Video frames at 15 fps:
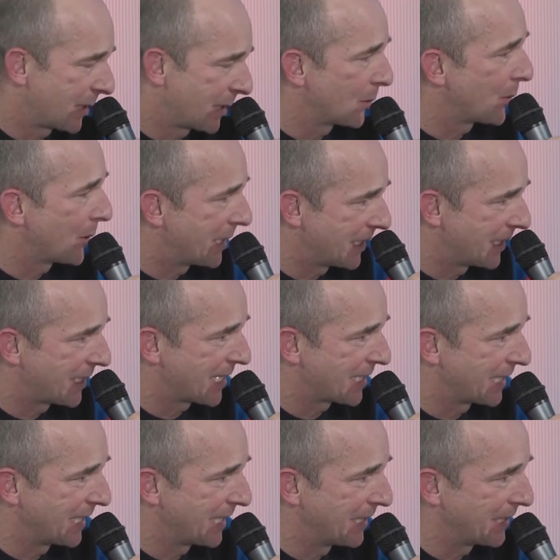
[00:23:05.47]
That's what we are
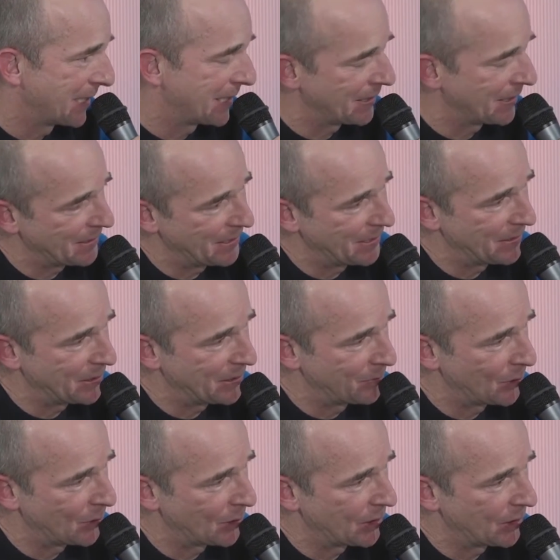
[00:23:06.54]
discussing in this
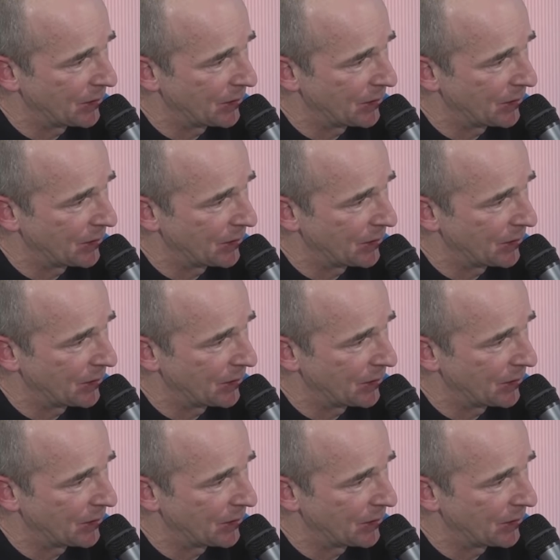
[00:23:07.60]
book.